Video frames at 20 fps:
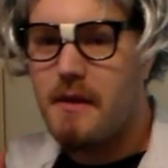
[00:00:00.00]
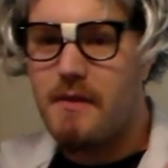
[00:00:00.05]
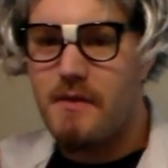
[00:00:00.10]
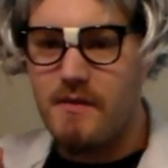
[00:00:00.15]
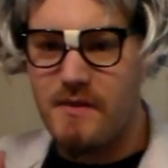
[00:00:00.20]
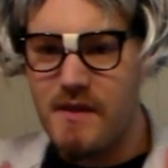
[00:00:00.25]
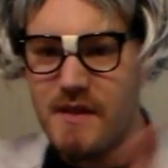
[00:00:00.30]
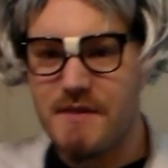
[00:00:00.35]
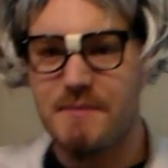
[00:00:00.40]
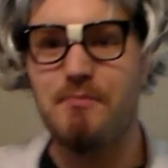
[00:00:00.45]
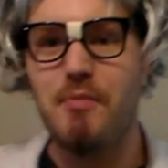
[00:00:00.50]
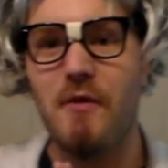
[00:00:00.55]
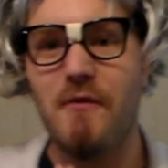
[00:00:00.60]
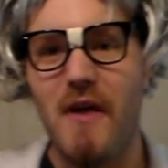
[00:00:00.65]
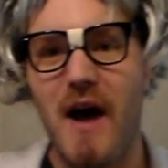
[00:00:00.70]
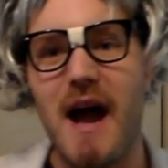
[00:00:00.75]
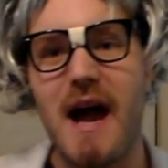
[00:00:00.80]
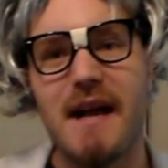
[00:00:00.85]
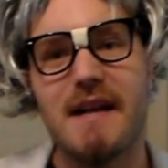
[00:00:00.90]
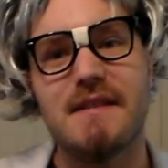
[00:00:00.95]
This
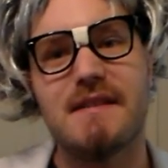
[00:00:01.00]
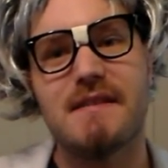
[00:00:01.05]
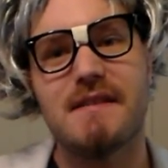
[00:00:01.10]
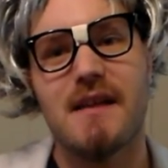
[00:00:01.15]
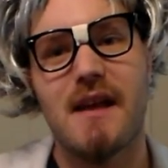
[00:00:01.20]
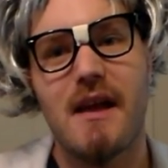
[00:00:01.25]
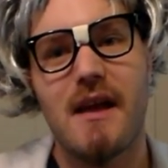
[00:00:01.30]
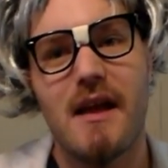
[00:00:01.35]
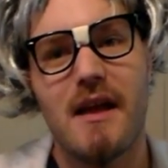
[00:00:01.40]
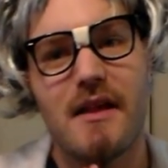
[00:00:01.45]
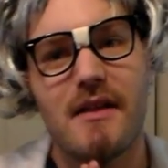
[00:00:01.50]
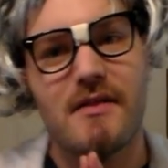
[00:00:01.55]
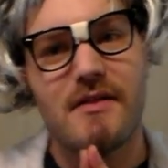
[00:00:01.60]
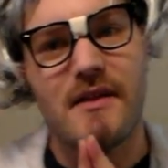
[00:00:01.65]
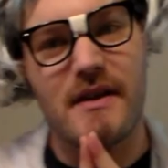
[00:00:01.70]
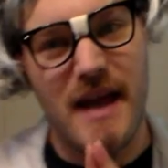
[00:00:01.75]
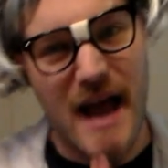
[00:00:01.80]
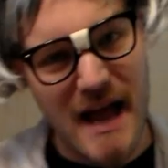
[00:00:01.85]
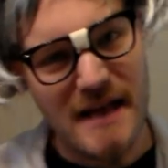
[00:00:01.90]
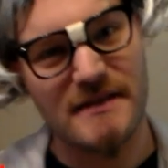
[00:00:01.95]
provides
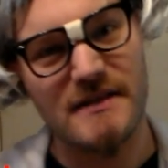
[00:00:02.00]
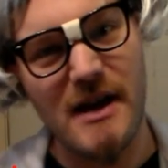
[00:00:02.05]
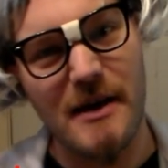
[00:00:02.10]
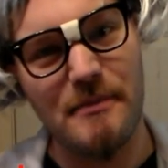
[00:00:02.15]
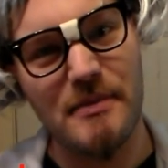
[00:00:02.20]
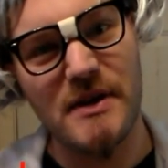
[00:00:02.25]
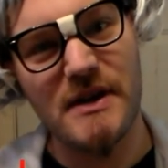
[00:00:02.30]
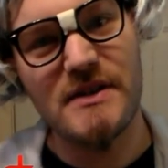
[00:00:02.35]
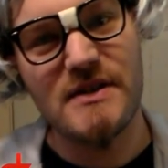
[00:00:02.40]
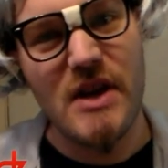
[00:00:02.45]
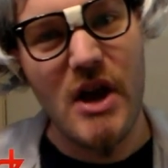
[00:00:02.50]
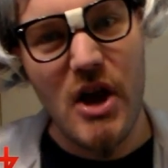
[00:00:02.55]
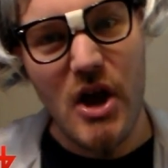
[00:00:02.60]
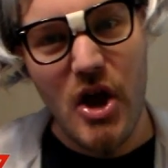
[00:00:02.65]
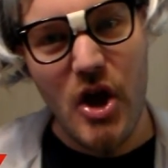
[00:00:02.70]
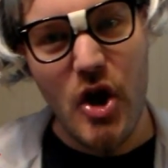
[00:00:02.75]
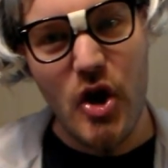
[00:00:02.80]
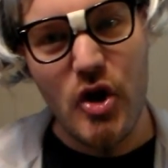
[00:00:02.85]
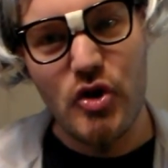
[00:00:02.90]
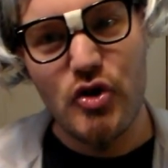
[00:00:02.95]
the gas companies
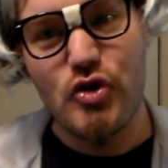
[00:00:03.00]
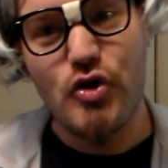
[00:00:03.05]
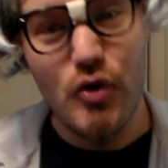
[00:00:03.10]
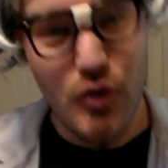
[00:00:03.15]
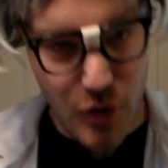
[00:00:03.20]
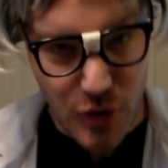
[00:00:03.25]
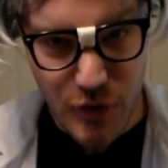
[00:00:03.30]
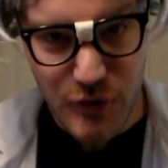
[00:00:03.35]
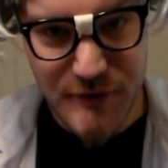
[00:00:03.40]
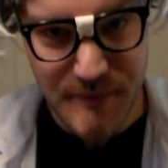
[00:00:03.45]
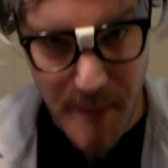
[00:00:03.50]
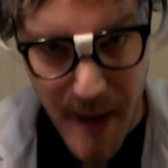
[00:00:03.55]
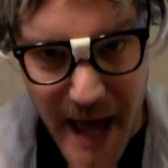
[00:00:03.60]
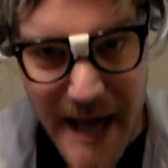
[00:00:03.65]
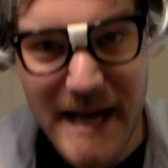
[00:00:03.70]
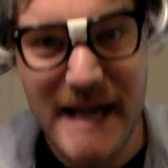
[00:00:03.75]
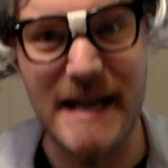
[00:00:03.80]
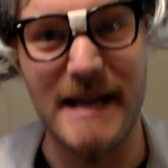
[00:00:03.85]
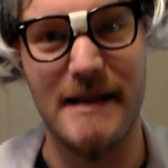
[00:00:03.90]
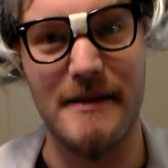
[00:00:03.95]
to lose
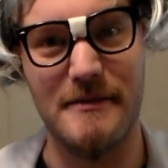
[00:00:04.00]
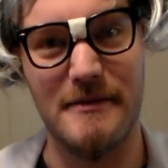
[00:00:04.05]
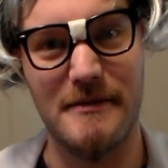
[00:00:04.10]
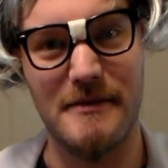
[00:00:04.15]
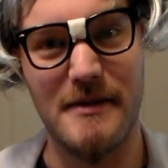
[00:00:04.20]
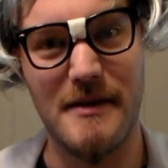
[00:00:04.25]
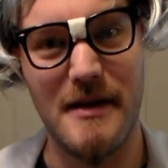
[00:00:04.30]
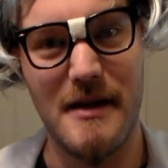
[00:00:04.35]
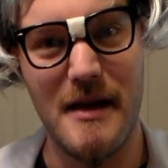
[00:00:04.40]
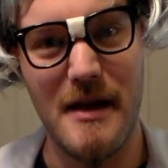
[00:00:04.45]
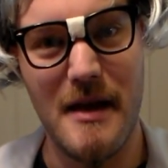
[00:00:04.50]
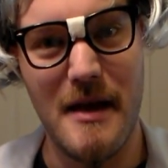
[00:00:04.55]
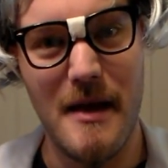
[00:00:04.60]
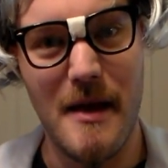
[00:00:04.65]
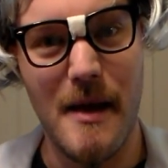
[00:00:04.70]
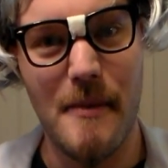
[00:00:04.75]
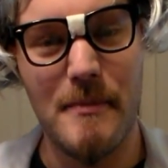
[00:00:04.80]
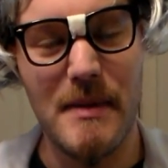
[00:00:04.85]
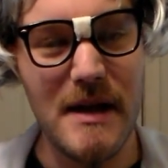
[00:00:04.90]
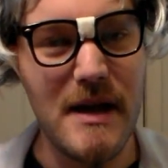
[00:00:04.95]
money
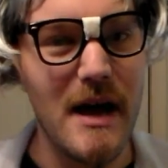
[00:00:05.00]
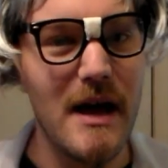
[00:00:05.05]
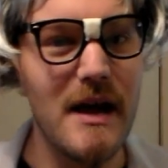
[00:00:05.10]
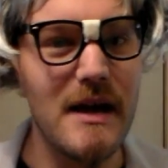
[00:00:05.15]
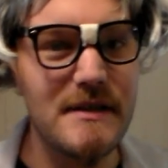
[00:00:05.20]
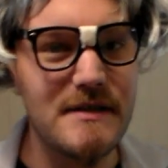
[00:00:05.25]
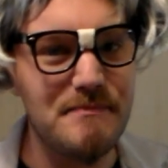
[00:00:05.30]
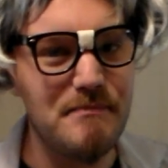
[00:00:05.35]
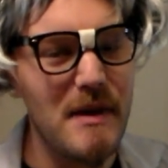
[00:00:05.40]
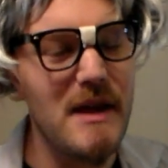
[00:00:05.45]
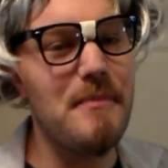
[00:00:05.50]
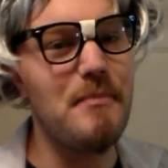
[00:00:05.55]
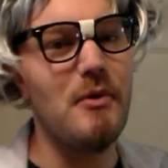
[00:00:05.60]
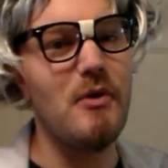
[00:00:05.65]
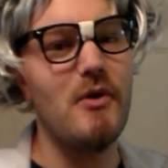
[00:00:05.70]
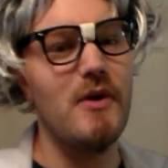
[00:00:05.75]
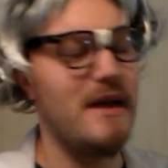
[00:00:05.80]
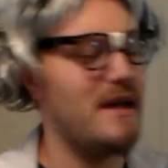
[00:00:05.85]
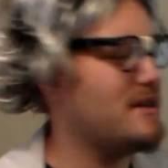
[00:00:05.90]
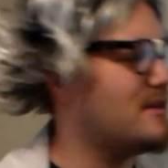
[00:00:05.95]
because
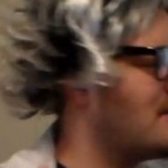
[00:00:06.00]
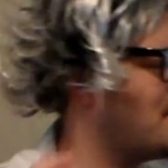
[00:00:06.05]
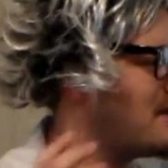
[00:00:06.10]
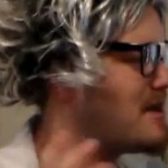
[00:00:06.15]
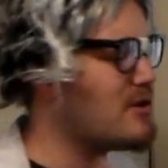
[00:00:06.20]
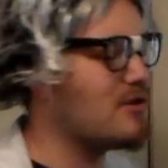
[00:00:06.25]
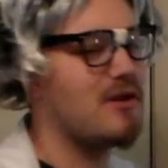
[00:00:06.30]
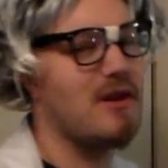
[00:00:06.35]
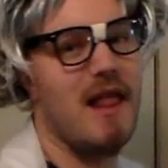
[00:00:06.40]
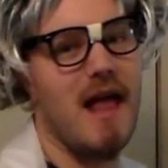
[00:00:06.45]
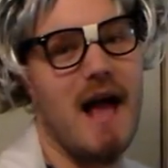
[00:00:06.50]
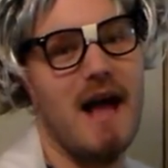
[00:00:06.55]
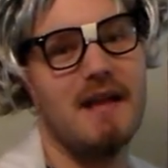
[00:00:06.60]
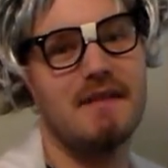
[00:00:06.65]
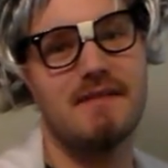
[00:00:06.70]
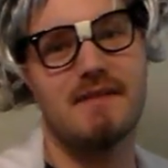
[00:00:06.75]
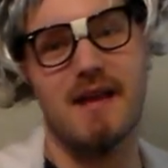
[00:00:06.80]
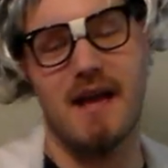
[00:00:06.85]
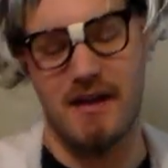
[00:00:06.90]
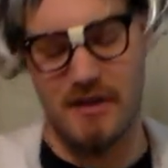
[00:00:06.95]
people in the middle
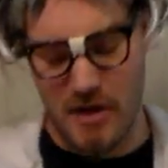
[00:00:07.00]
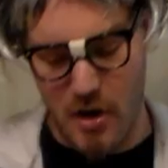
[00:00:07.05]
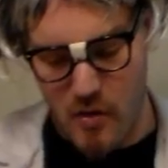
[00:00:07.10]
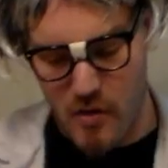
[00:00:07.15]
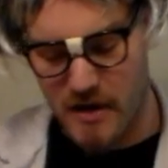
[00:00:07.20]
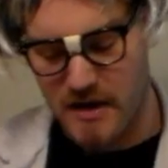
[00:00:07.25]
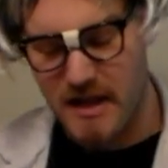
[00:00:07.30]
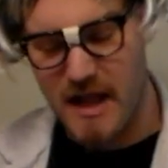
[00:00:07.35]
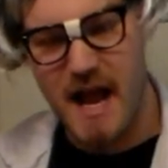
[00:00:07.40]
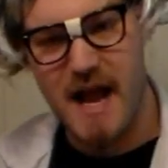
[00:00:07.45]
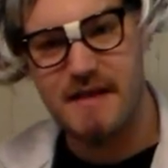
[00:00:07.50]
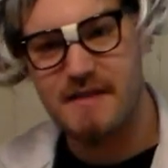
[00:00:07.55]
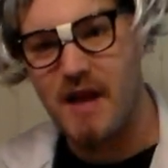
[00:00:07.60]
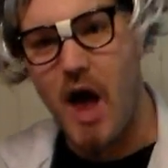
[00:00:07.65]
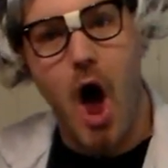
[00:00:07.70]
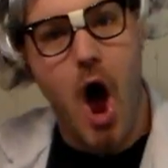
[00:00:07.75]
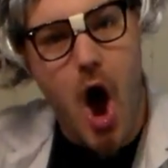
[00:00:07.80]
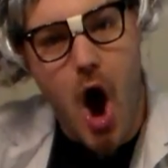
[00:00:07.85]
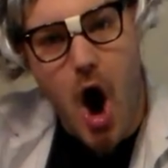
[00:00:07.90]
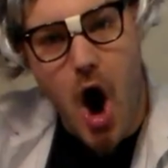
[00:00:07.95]
class and lower
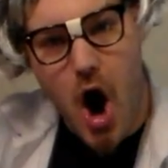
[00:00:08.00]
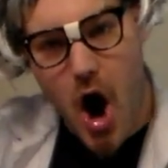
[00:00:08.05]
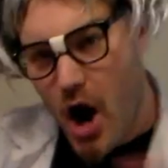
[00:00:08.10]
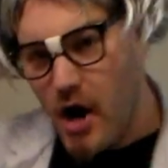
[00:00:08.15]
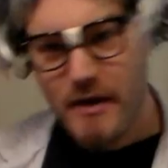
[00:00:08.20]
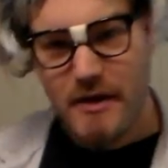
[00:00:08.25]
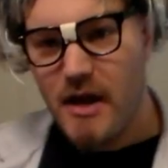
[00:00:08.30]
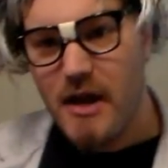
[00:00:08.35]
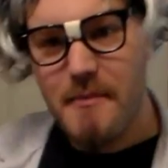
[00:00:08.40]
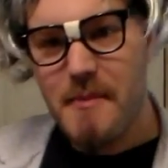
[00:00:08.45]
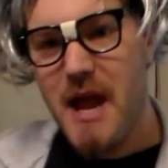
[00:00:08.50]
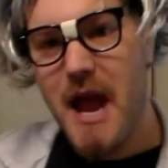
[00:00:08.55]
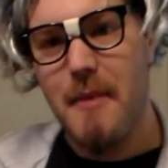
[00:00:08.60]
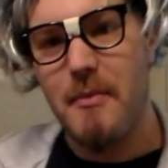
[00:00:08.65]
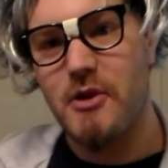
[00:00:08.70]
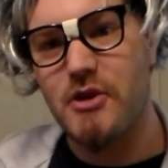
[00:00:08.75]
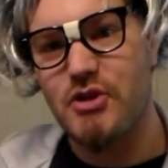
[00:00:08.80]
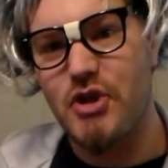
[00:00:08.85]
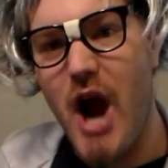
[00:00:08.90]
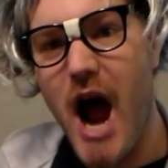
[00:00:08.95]
class aren't going to be
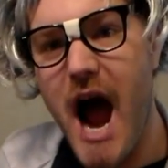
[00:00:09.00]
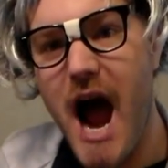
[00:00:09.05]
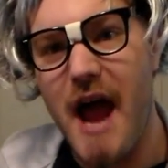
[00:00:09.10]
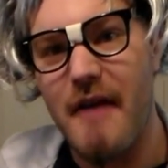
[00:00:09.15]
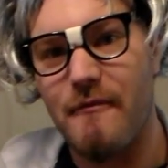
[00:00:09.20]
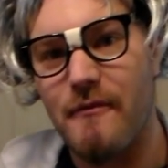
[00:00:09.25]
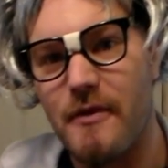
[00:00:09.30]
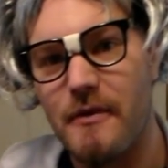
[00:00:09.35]
able to drive.